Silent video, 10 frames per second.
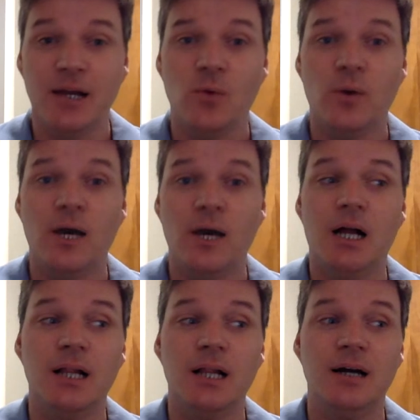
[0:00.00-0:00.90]

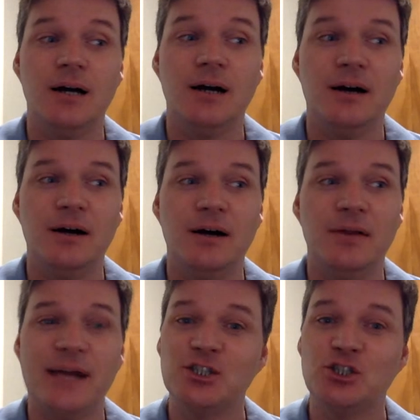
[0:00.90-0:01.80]
Well,
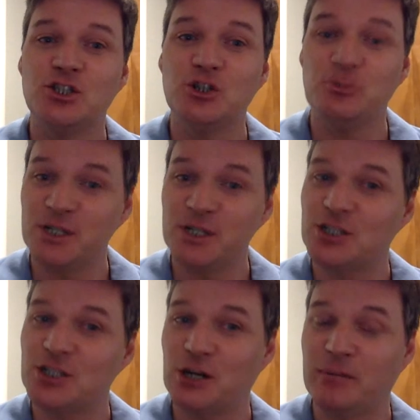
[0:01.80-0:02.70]
that's super
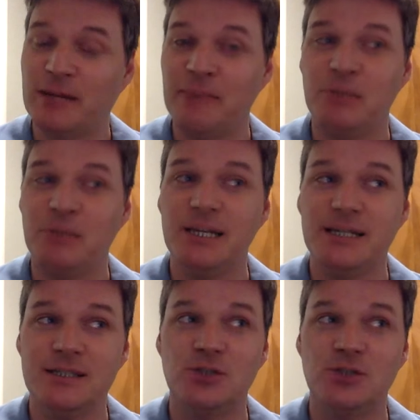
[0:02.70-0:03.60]
disturbing. Please do